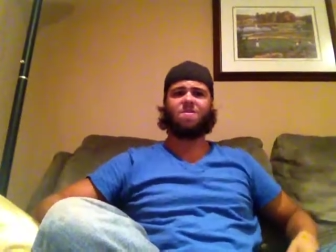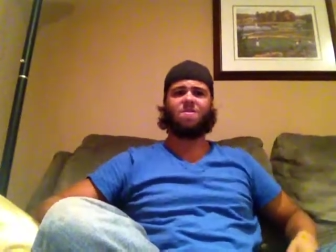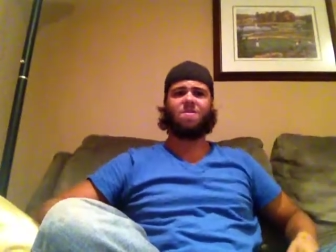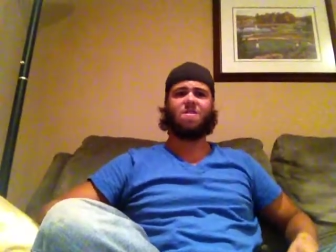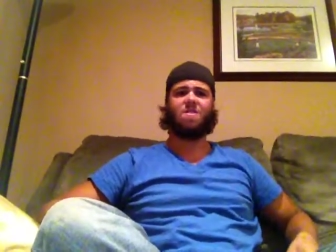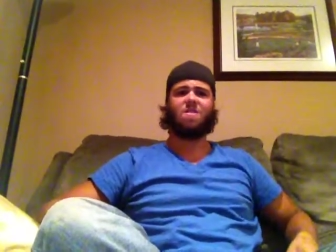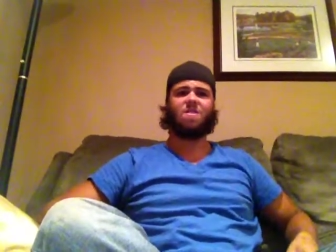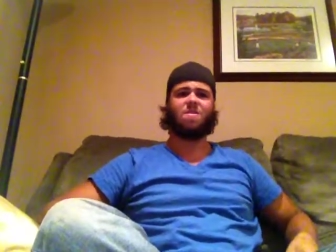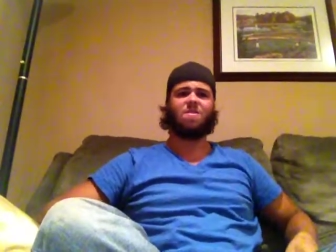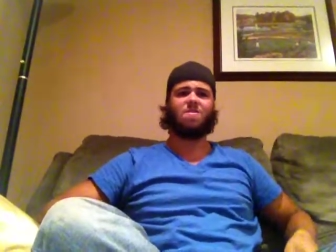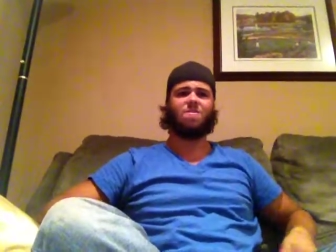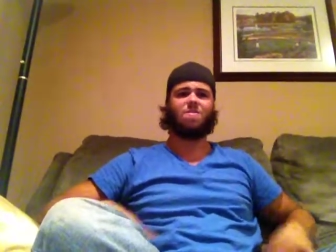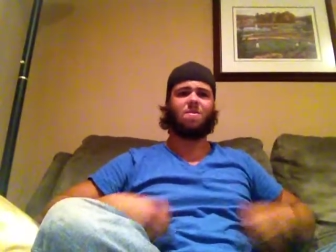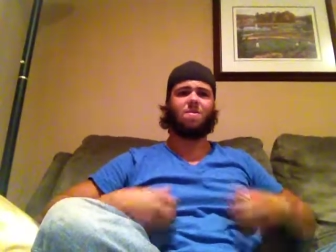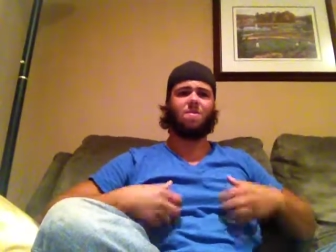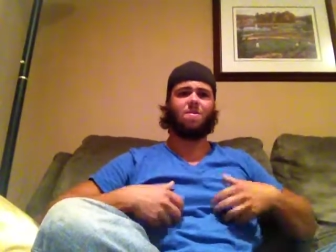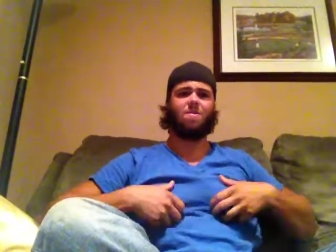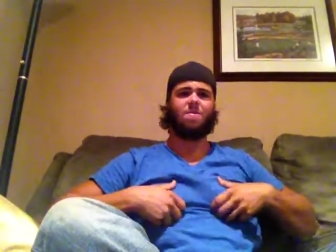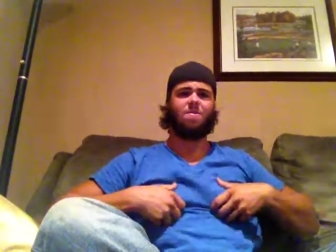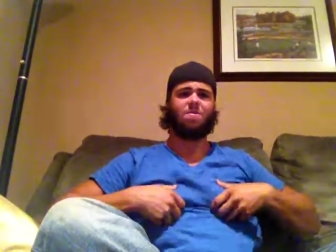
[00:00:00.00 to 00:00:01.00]
You can't just
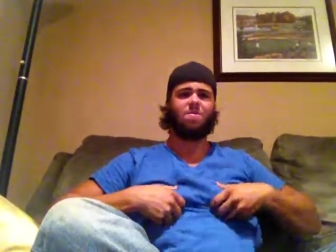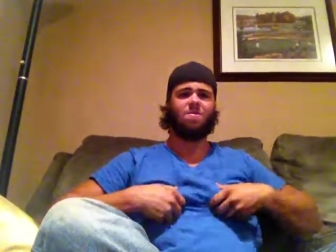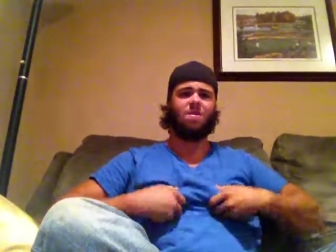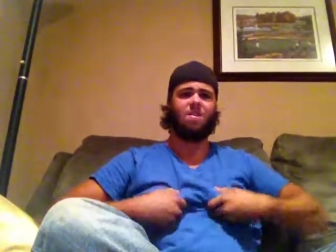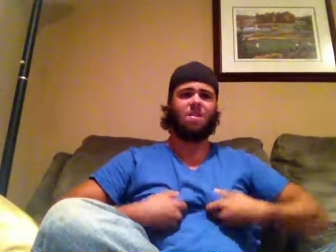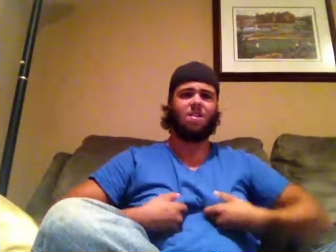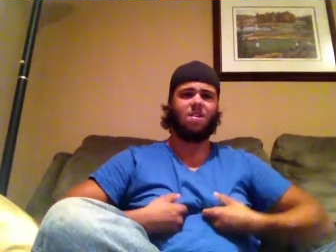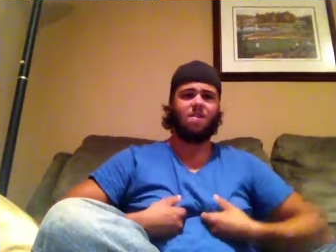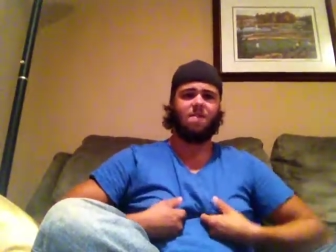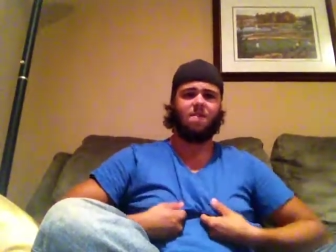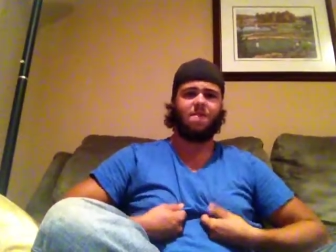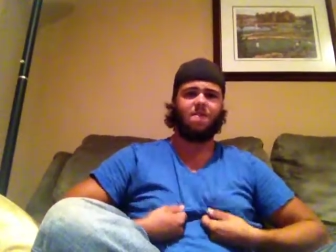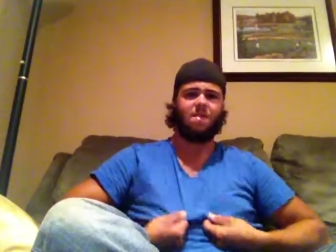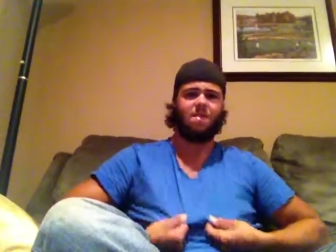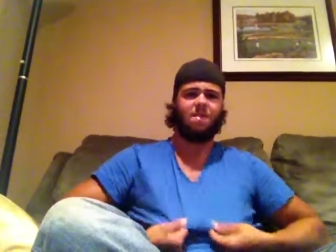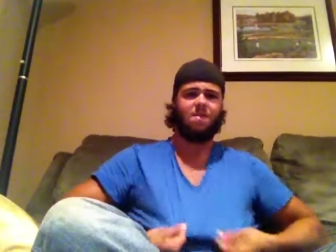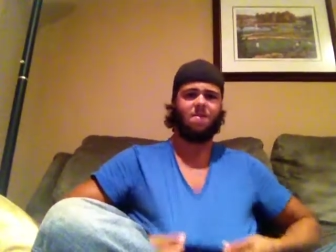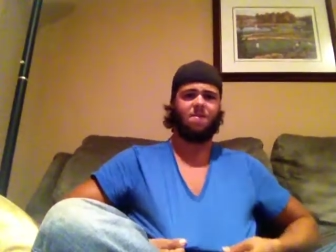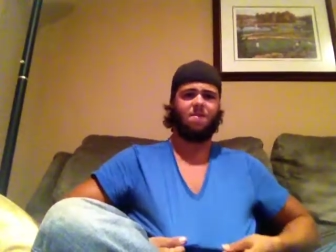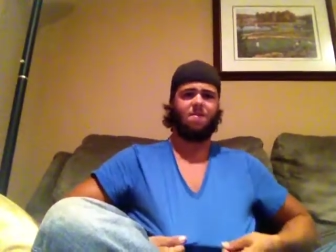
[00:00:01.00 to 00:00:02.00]
become all saggy and
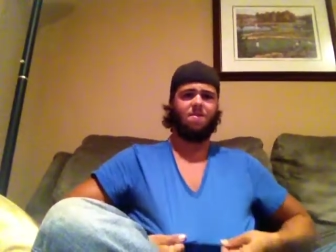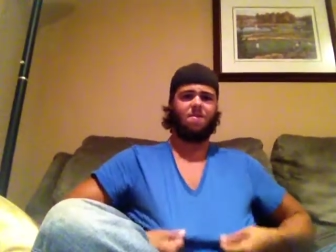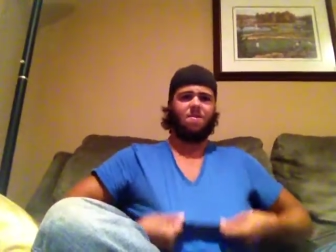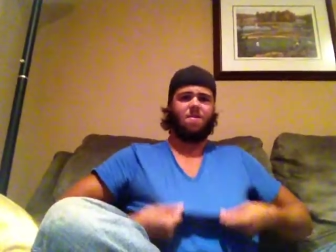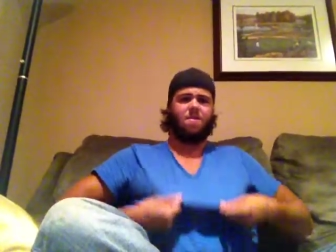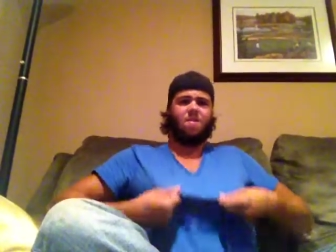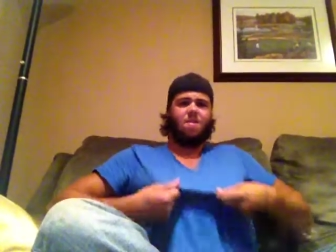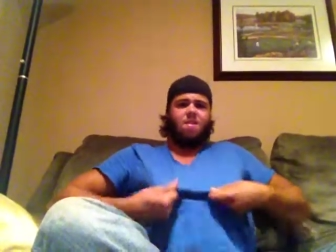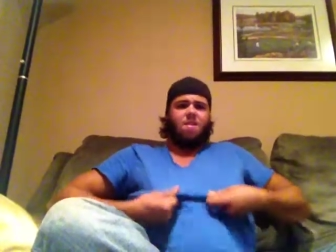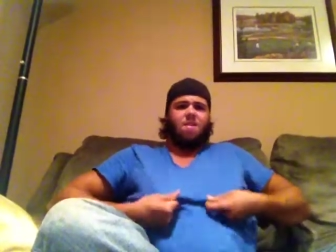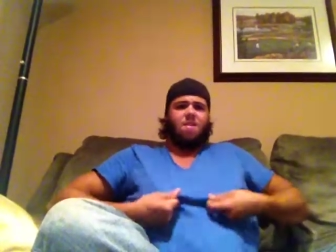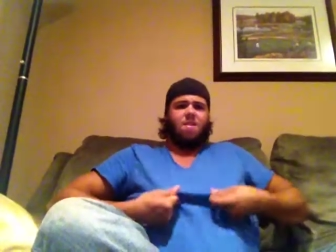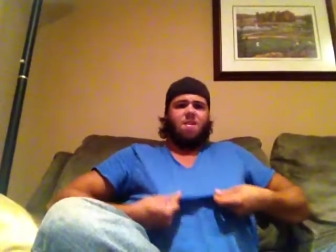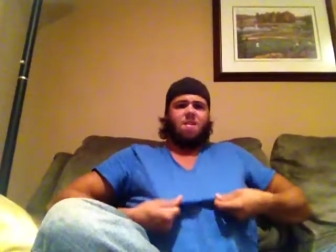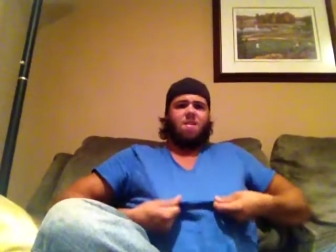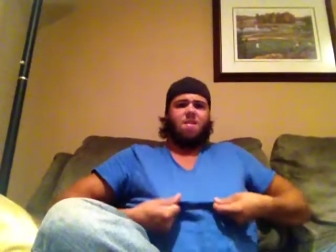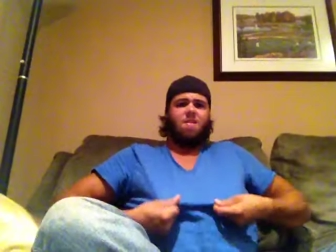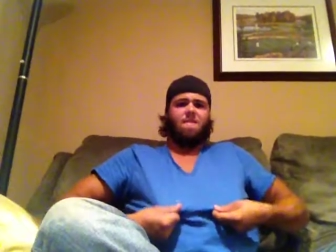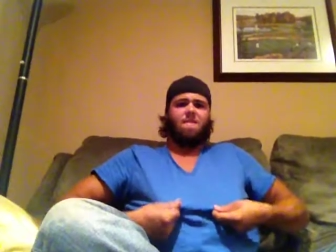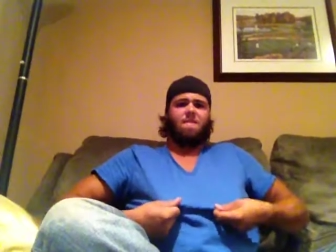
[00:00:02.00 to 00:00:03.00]
flabby and, like,
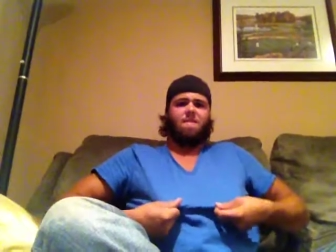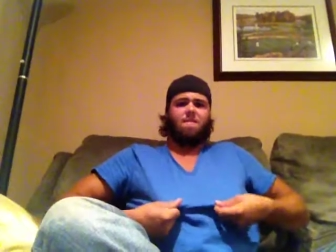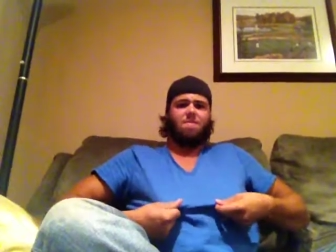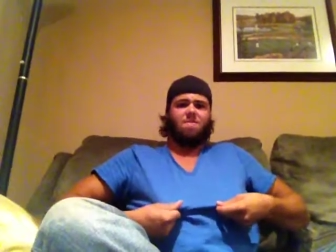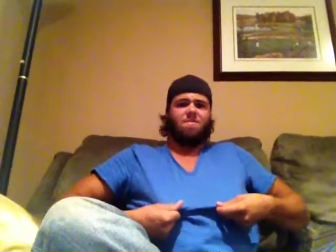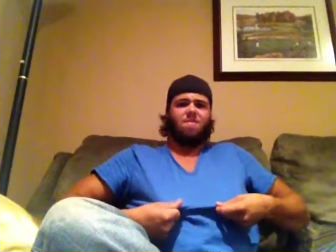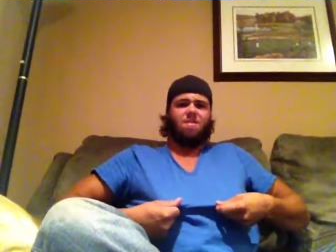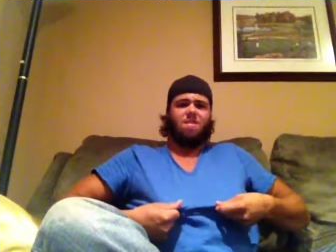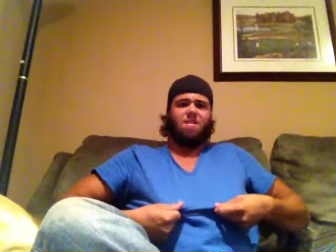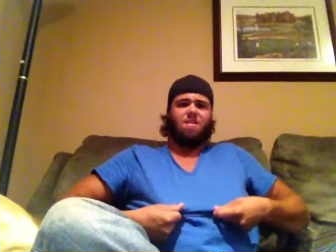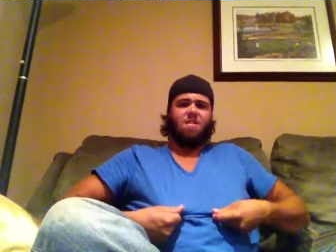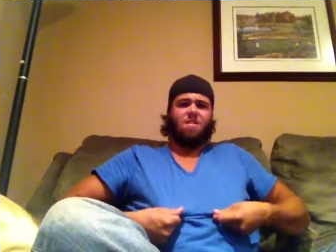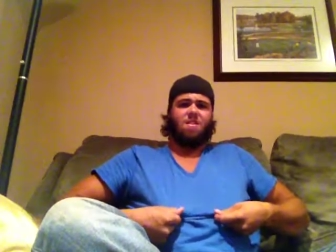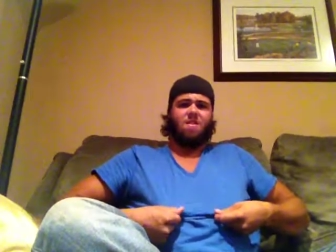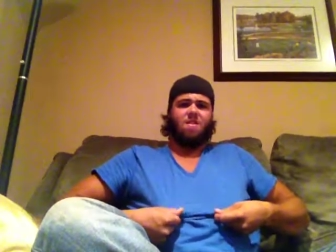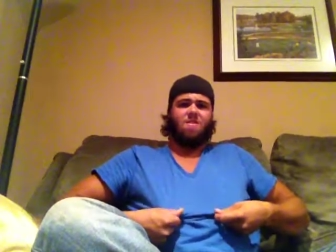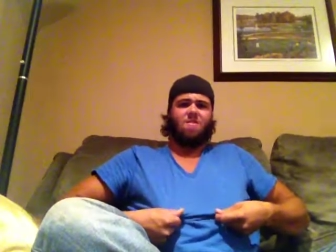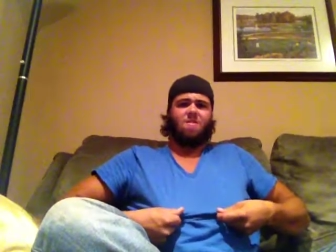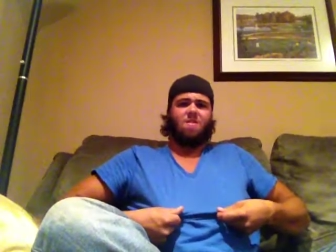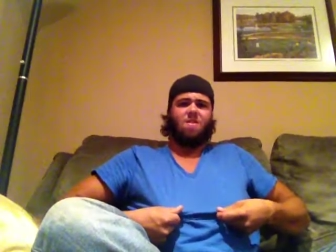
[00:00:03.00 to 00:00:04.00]
have nipples that hang
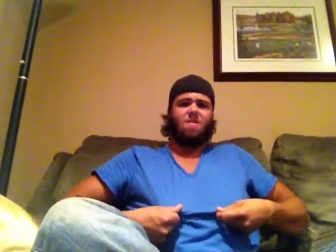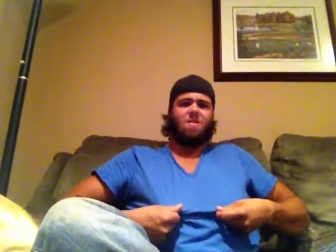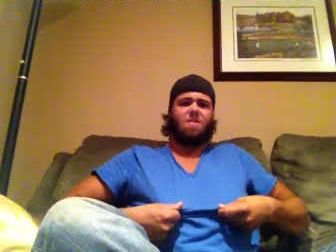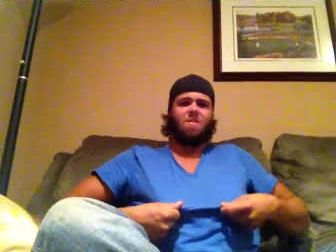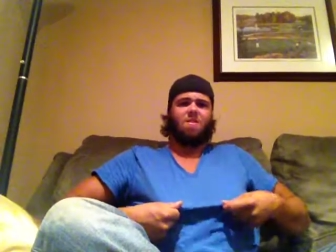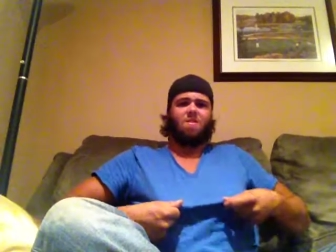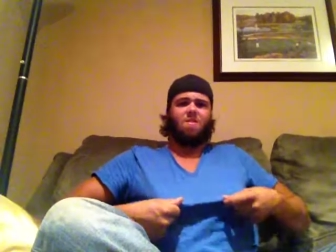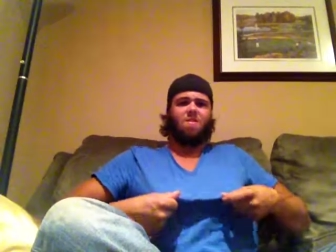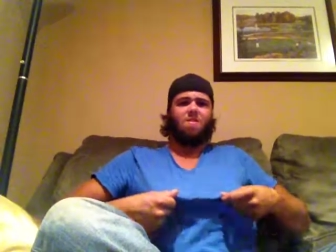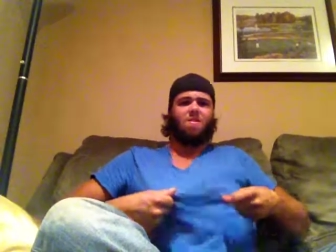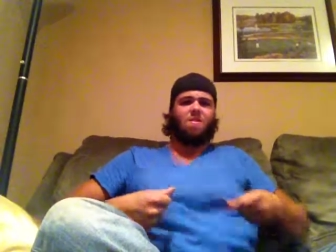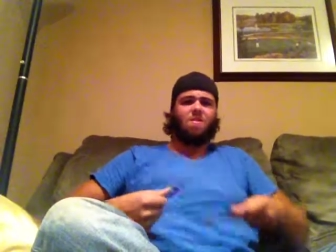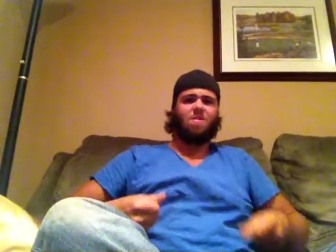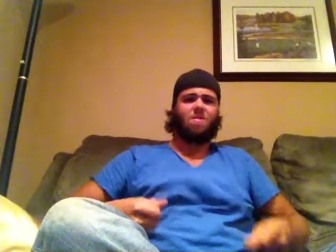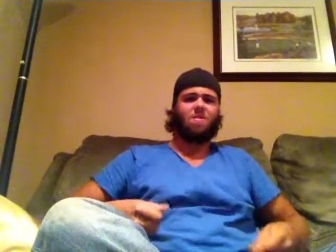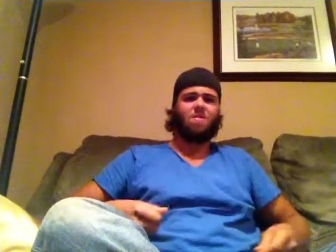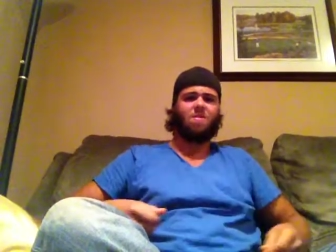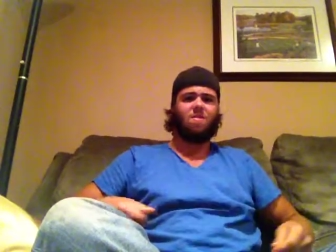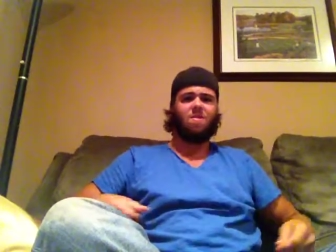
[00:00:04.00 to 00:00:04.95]
down there and, uh,